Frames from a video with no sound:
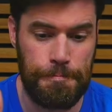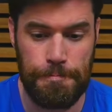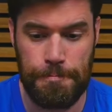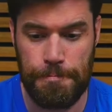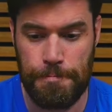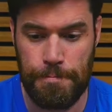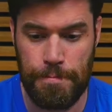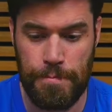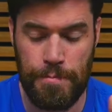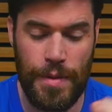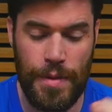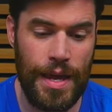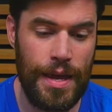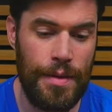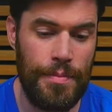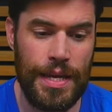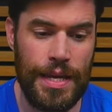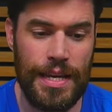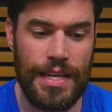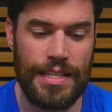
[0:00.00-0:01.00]

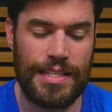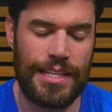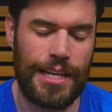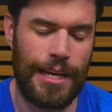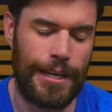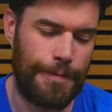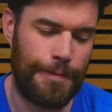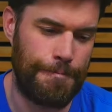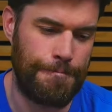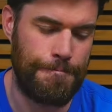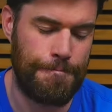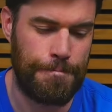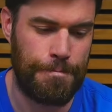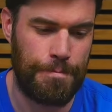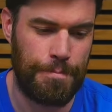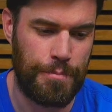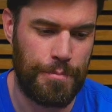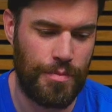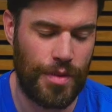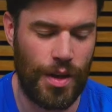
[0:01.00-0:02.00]
maybe it's like,
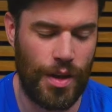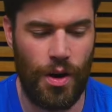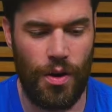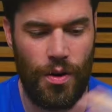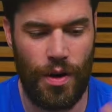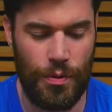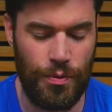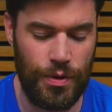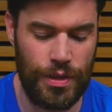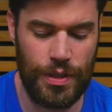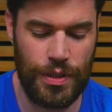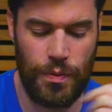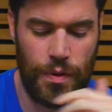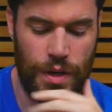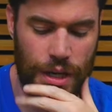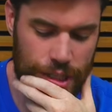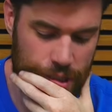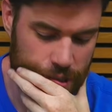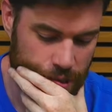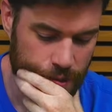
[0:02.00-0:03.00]
oh, I really
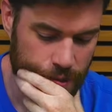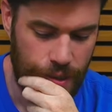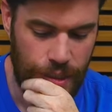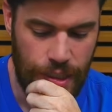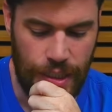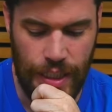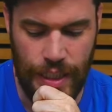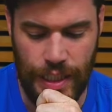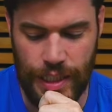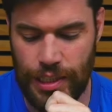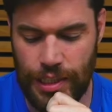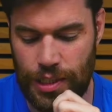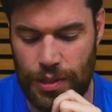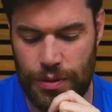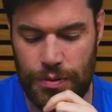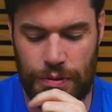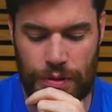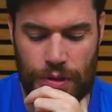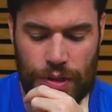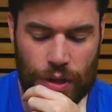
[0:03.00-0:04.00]
want,
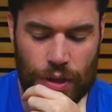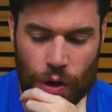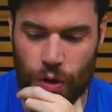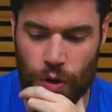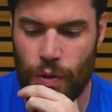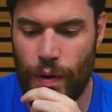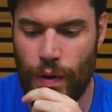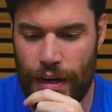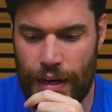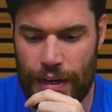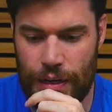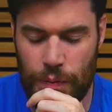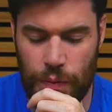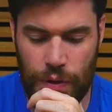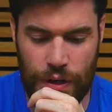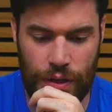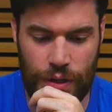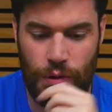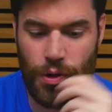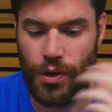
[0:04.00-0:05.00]
Hulk
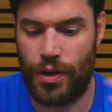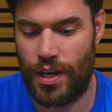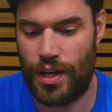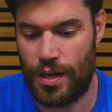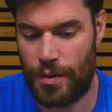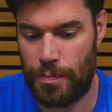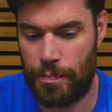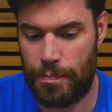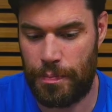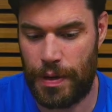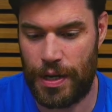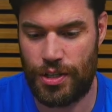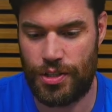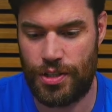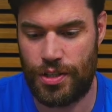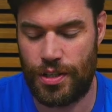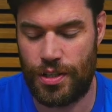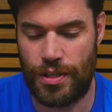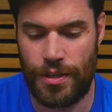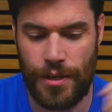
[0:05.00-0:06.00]
181 or
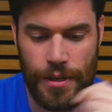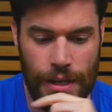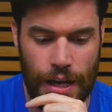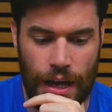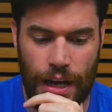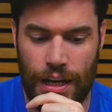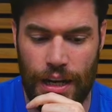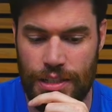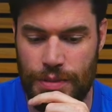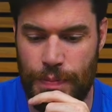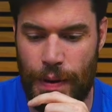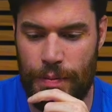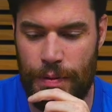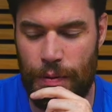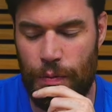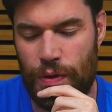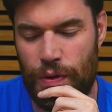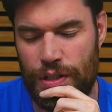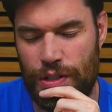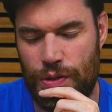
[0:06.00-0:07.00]
Punisher, Spider-Man
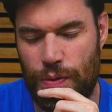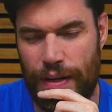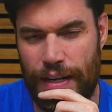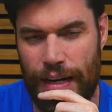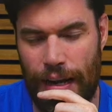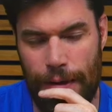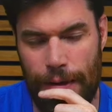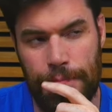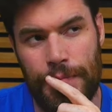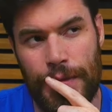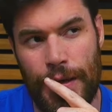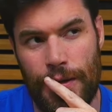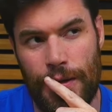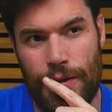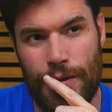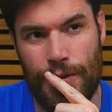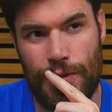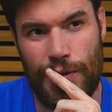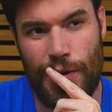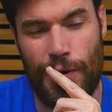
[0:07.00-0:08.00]
129.
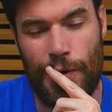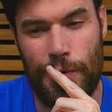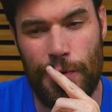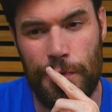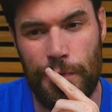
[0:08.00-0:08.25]
So